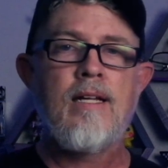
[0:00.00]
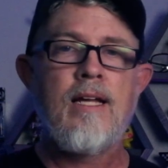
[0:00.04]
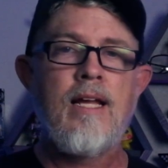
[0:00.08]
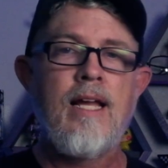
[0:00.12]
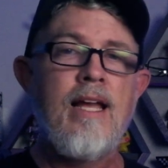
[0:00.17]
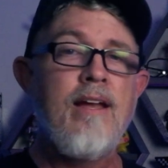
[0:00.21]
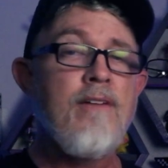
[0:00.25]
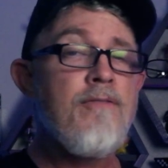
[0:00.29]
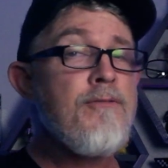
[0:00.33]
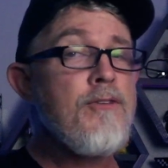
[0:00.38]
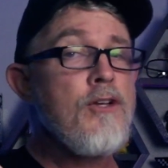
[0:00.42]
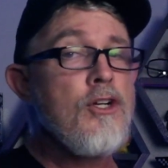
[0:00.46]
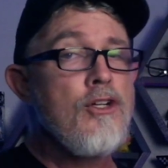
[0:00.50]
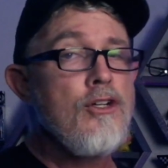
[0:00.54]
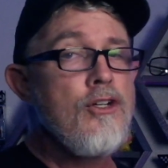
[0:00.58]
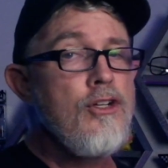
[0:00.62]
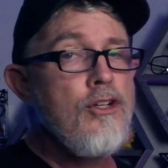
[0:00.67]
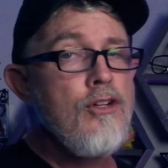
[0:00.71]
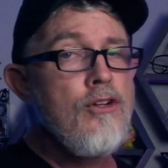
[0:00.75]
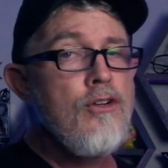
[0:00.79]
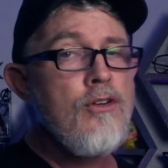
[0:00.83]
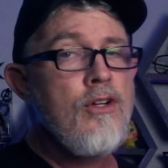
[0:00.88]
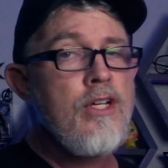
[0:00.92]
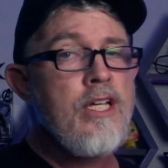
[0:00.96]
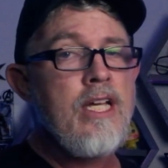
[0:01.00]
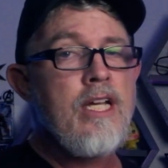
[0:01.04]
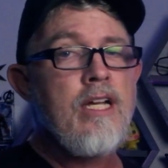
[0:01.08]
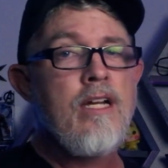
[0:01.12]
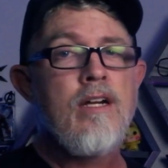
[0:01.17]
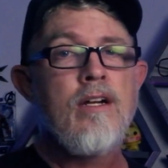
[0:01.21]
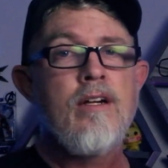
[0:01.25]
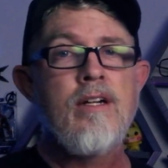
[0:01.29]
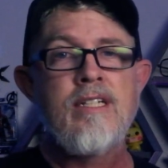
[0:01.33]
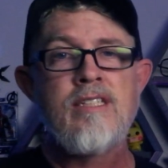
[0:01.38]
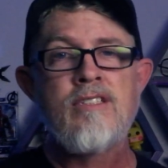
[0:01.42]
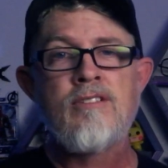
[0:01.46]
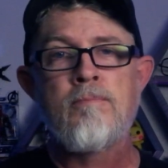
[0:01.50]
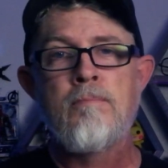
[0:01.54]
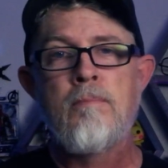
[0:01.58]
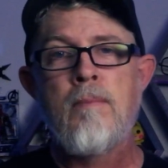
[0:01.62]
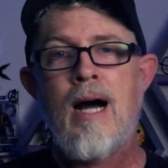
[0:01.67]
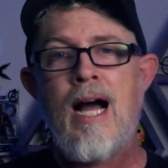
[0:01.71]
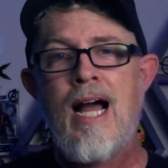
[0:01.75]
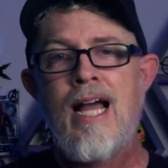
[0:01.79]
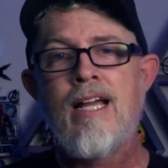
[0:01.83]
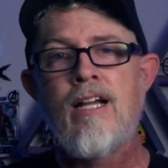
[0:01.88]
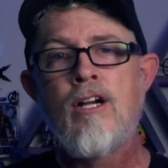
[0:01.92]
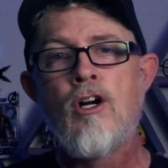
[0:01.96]
If you're new here, it's
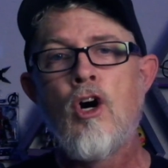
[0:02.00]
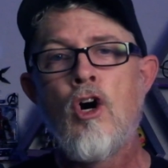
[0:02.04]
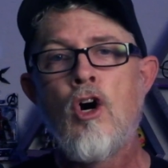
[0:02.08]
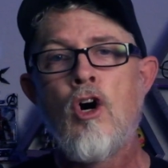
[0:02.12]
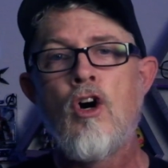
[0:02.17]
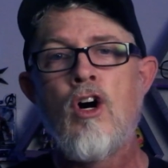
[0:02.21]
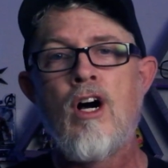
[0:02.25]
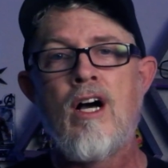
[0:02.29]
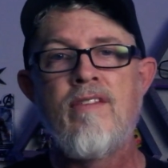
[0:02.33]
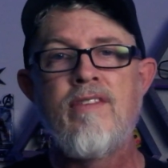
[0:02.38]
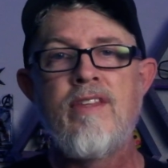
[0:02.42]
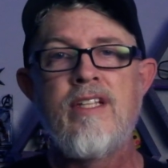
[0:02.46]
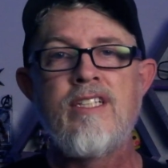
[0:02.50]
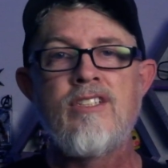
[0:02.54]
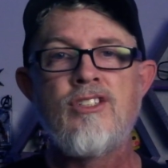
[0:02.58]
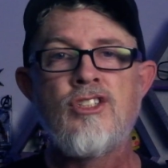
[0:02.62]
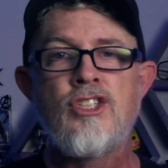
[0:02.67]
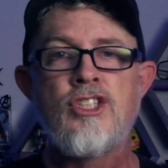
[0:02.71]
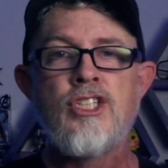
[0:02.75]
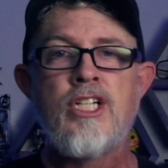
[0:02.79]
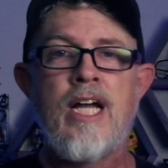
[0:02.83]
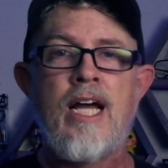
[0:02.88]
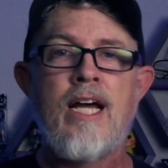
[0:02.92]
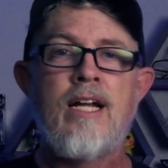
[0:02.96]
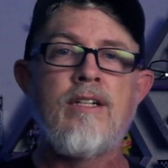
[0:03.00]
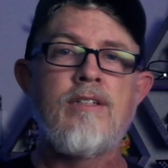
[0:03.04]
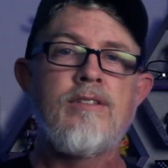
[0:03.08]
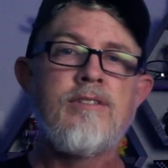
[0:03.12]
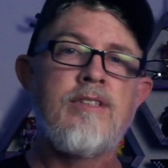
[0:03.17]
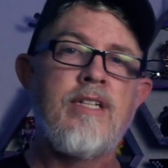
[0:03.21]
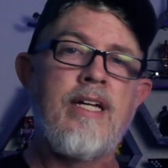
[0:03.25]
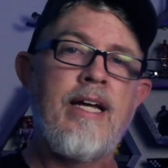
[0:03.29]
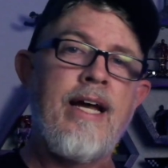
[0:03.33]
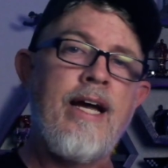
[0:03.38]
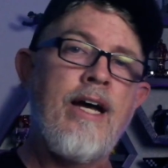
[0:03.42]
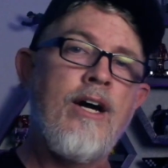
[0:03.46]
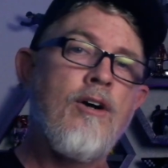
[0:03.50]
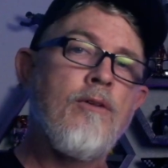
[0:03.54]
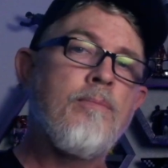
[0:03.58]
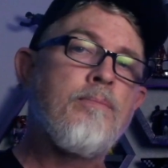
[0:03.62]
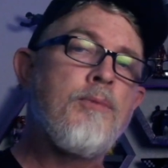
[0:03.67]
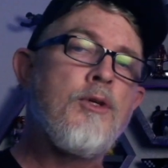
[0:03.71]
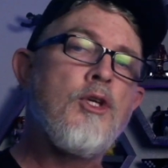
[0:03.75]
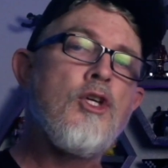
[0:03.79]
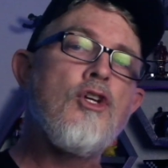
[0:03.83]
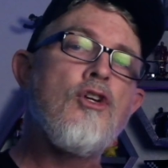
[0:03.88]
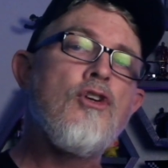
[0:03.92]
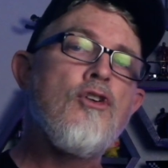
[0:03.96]
my goal on this channel to
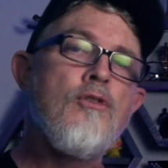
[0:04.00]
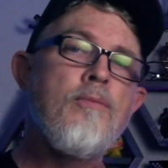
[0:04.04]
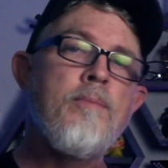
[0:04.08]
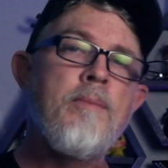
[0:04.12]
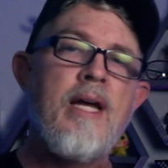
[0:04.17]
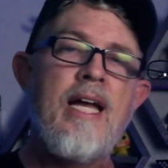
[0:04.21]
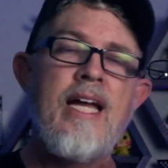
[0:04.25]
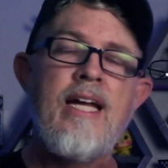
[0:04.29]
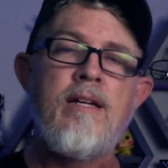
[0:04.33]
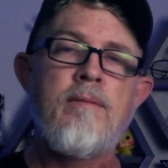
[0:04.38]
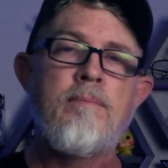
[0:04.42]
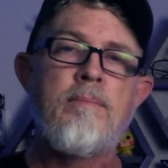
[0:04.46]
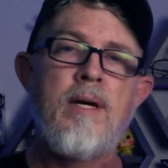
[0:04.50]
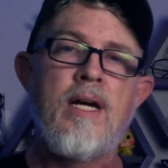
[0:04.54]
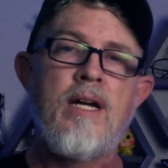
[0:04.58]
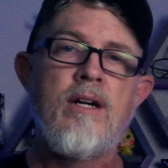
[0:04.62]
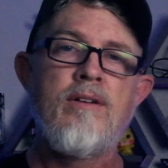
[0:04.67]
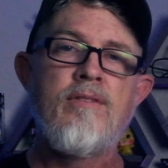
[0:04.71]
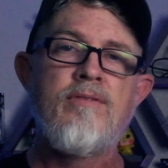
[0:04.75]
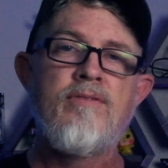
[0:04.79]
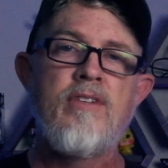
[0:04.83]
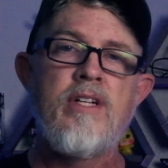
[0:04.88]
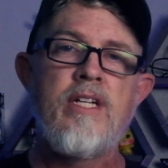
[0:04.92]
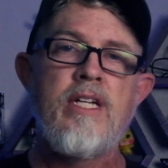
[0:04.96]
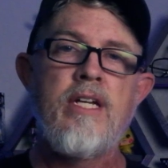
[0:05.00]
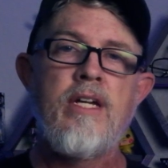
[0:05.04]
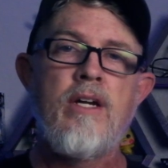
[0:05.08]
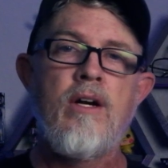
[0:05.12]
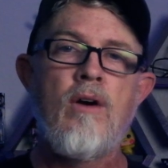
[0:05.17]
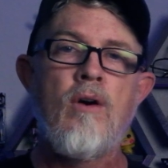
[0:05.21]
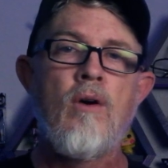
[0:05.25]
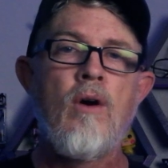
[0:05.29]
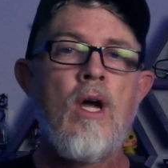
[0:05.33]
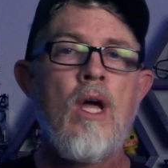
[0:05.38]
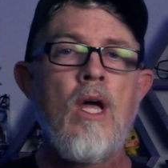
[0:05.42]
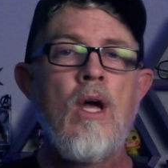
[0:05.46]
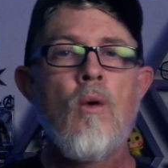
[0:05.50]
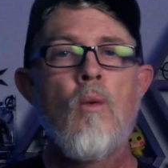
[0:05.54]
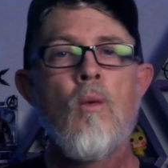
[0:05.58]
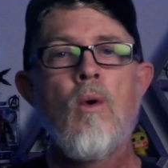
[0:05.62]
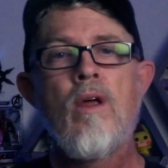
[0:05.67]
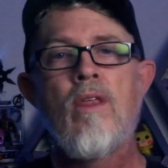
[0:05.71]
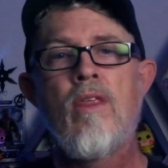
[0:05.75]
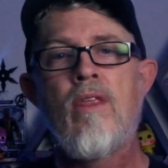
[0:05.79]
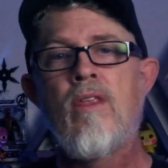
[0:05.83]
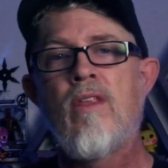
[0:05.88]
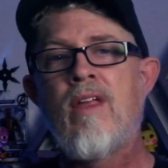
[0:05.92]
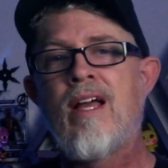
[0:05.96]
help you make better video.
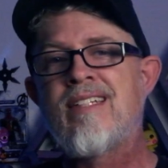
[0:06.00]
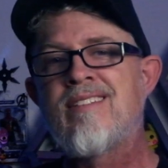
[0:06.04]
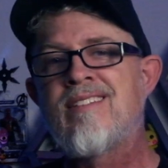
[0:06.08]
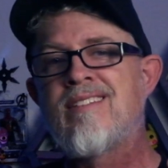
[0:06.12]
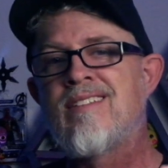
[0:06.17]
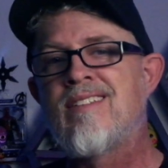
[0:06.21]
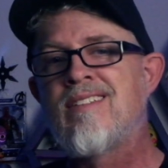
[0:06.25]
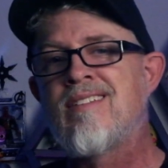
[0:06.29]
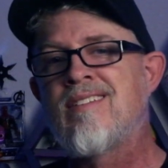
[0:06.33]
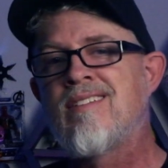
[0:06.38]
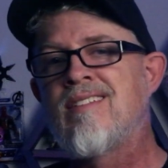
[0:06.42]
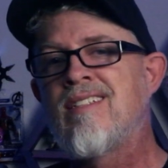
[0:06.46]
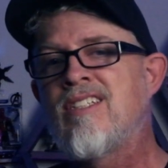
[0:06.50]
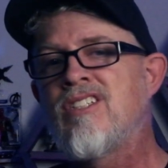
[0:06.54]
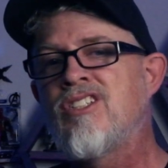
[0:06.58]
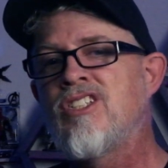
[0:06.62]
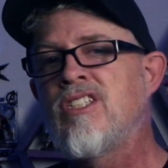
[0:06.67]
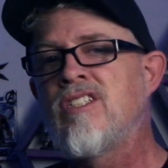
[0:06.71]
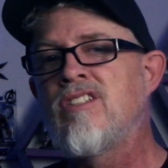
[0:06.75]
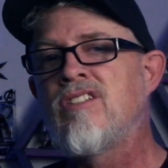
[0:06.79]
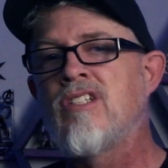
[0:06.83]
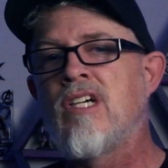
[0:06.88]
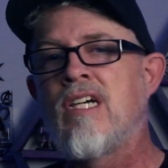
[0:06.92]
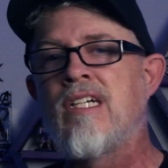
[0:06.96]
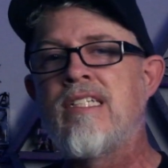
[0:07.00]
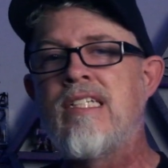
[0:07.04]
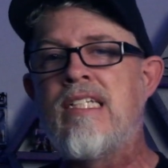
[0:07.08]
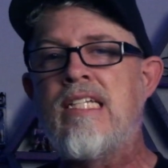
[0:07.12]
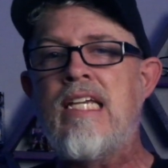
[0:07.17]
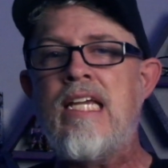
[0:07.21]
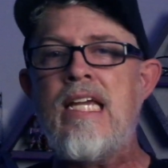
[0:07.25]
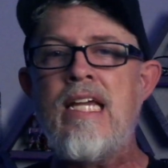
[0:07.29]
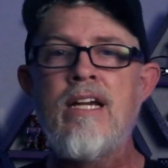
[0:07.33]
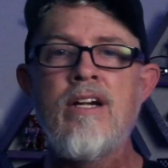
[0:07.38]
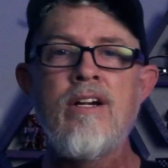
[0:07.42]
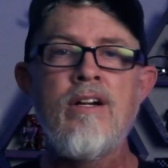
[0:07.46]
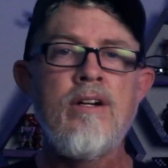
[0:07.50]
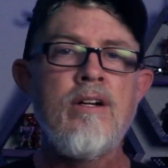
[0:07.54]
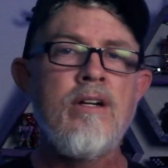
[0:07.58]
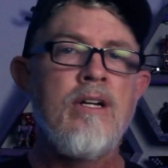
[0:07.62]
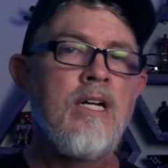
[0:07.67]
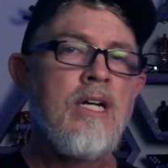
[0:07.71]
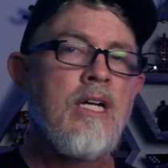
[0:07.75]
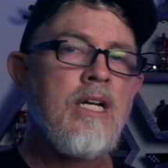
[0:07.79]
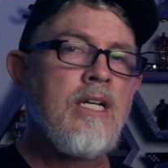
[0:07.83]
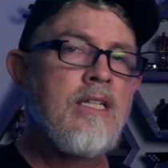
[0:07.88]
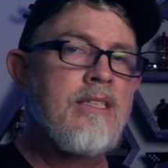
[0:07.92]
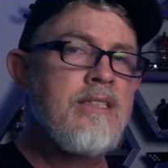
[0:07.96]
Whether that's decisions on
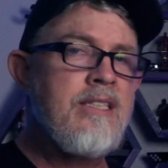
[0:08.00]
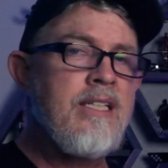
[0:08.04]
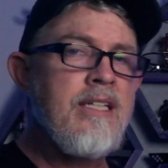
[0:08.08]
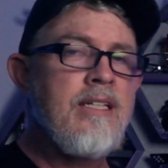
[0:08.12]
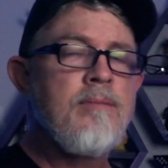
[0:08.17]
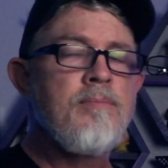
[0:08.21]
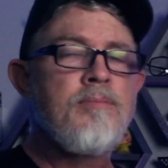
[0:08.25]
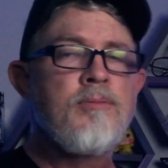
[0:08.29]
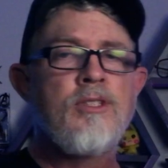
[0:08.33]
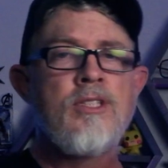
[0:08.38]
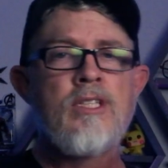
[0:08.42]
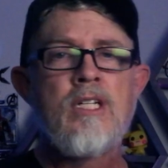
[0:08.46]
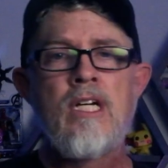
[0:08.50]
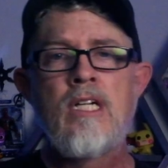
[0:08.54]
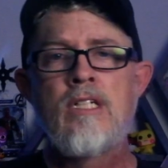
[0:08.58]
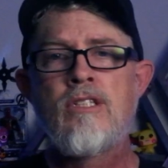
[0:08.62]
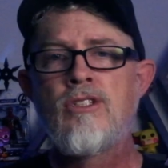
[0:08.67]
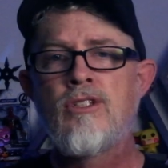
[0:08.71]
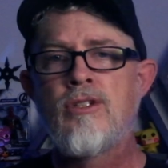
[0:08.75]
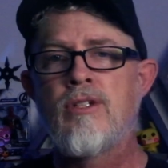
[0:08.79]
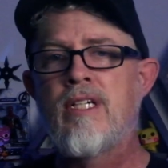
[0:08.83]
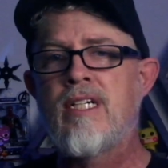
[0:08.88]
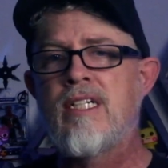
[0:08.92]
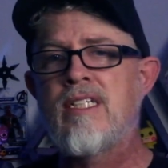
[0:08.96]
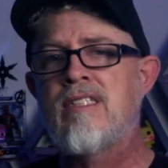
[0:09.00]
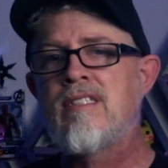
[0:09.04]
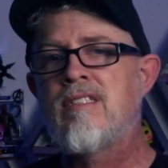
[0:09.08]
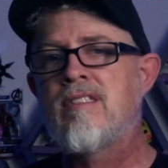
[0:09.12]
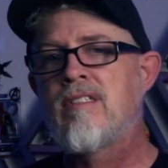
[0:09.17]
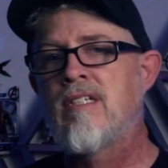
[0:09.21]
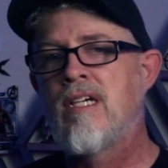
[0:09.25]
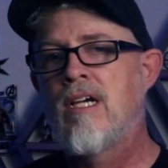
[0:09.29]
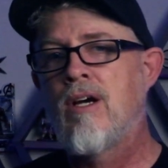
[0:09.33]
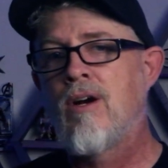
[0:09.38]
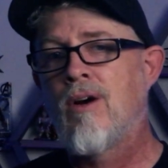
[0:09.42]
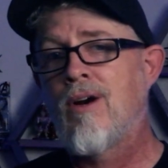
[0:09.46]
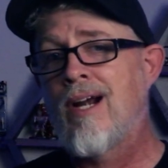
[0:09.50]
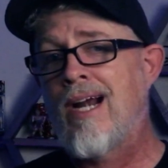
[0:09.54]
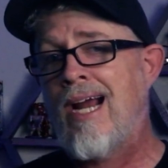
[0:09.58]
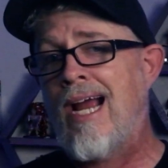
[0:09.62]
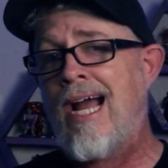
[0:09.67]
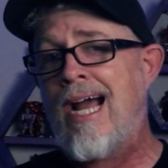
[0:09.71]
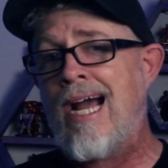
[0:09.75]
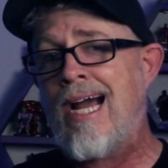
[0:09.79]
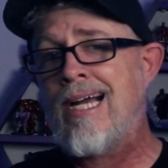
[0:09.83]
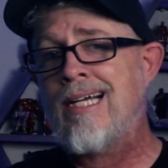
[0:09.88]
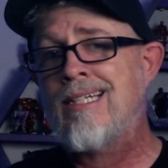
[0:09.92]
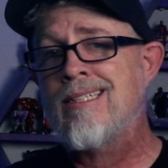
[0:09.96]
gear, tips, tricks, or
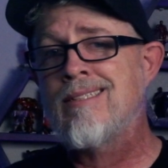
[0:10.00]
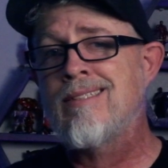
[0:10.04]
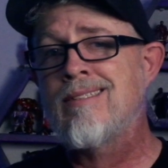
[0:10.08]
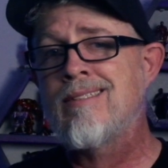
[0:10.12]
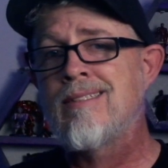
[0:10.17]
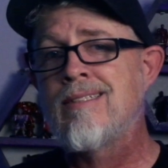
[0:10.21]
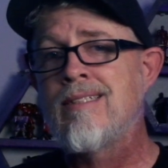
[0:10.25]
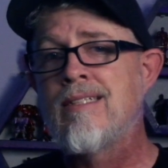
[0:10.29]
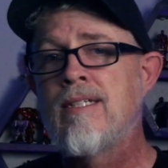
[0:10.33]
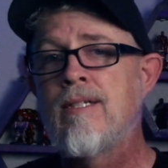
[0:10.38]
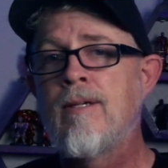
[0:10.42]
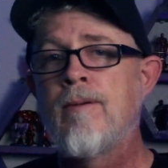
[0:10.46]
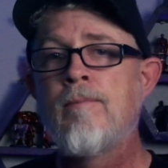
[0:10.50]
hacks.